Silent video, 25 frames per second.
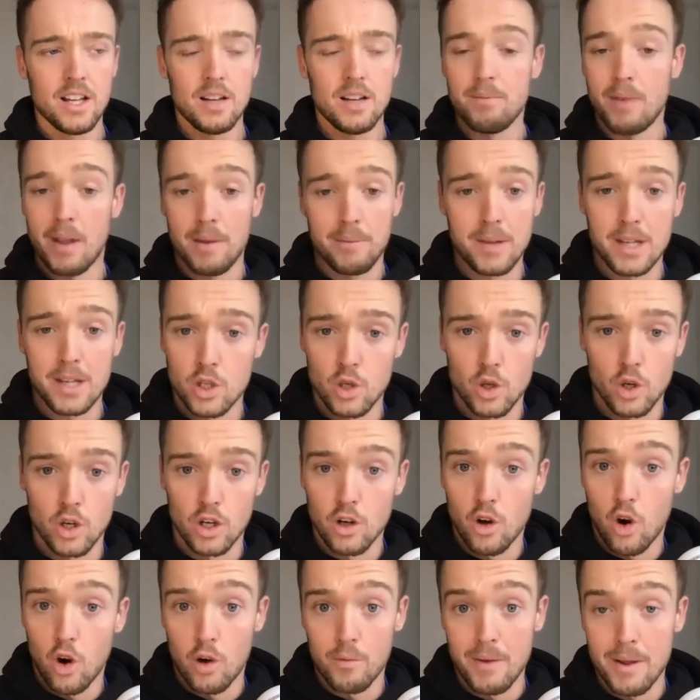maybe
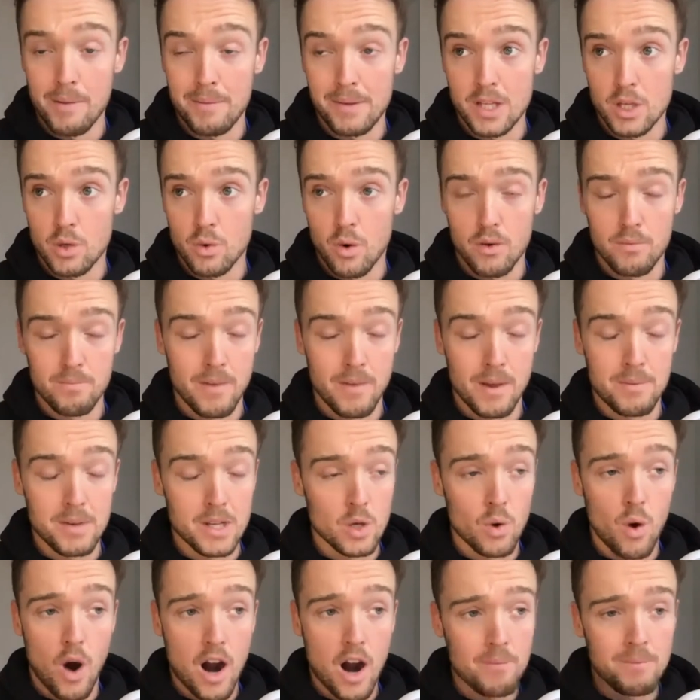
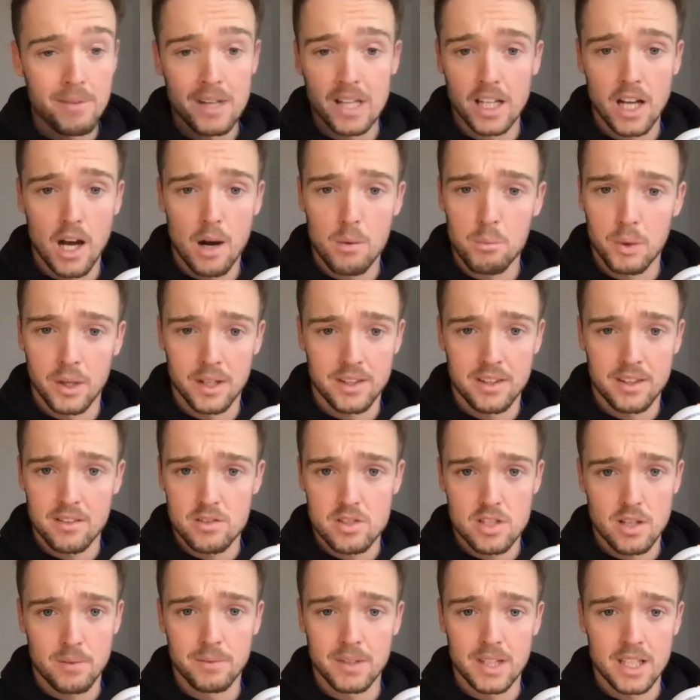you are meeting up with
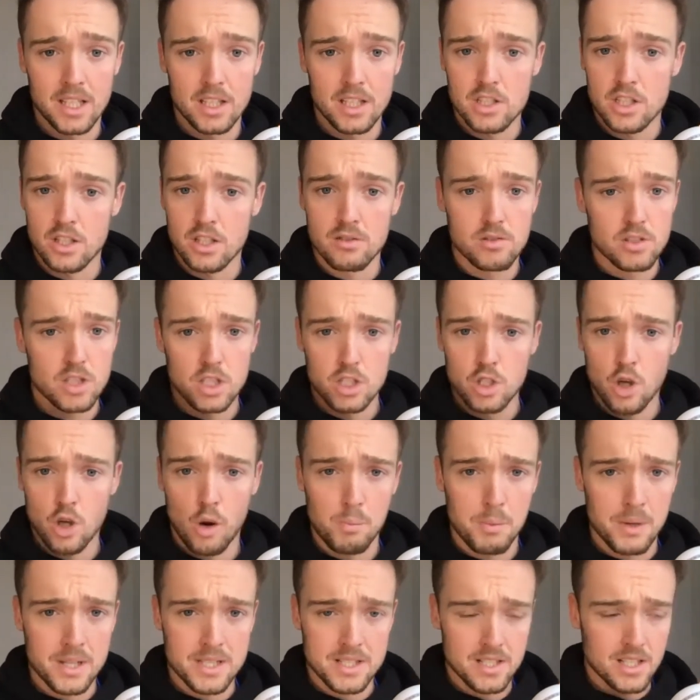somebody to talk
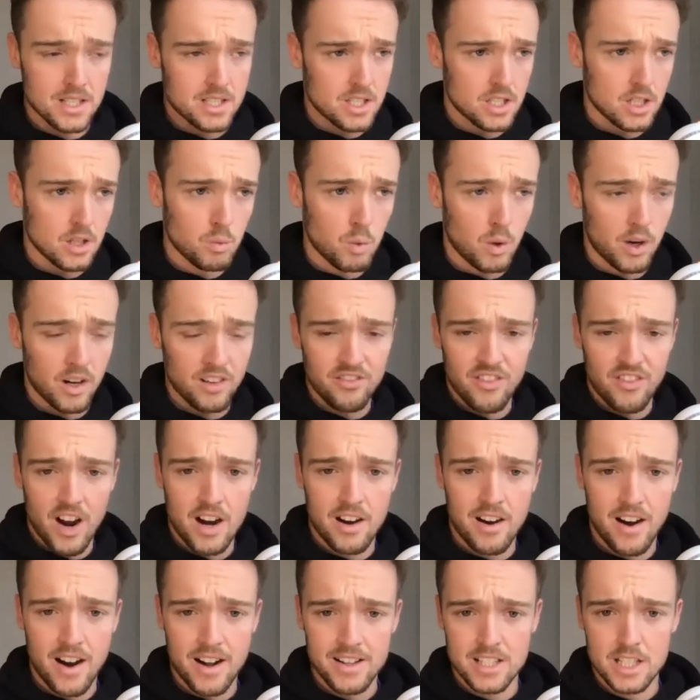business and you want to
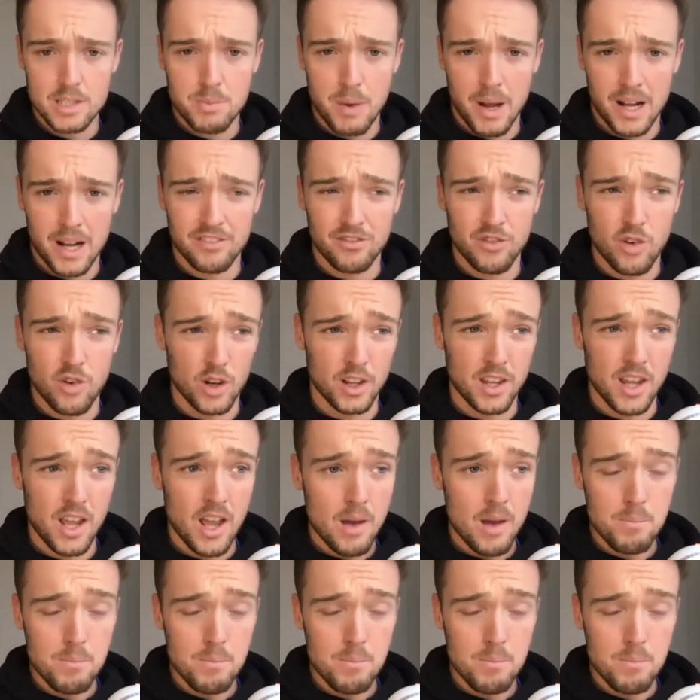fire ideas back and forth,